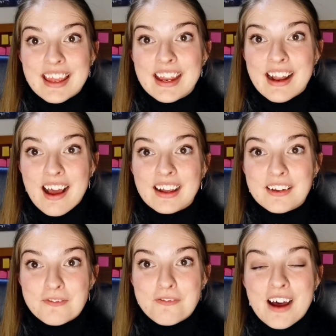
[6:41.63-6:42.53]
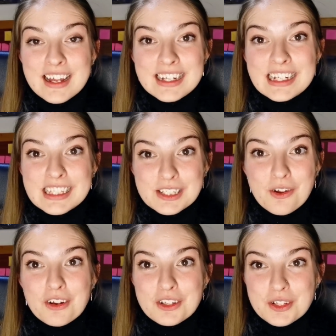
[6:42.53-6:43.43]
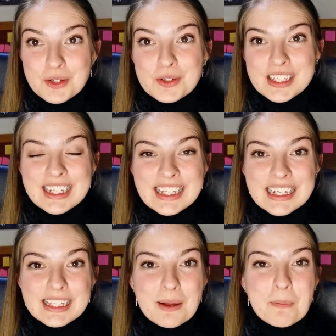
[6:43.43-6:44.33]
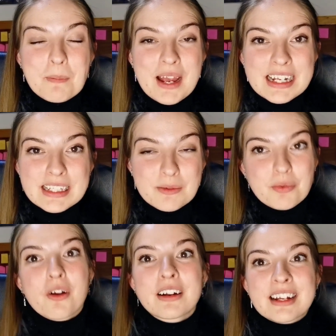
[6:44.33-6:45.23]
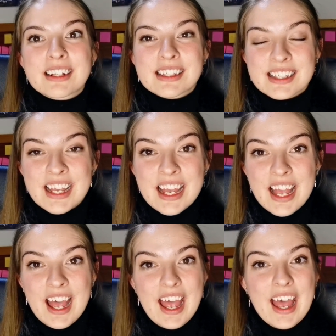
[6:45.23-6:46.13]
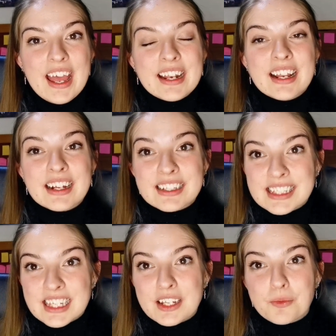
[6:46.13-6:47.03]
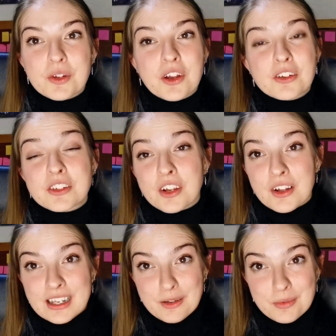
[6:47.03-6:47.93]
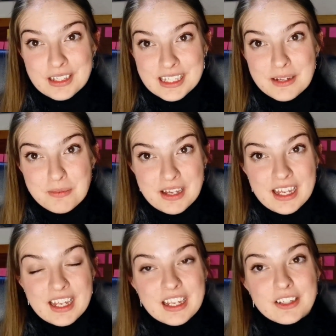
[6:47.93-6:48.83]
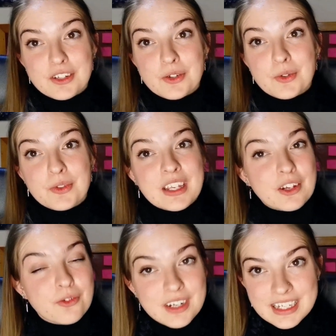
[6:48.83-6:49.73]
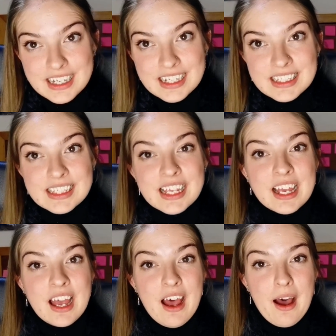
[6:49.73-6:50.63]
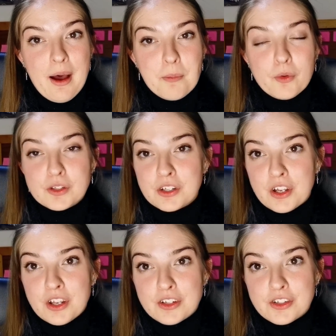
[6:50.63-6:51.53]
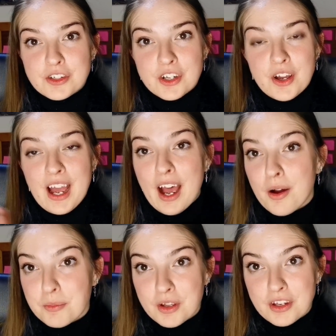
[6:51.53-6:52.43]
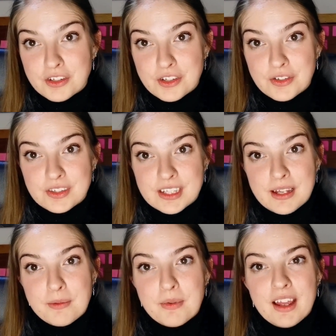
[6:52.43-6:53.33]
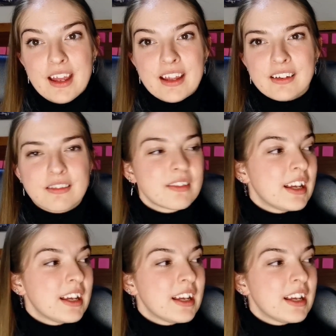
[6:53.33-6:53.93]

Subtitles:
then I can finally start using these amazing products. And like I said, we're going to go a little bit deeper into the ingredients. I'm also going to show how I'm going to use them, and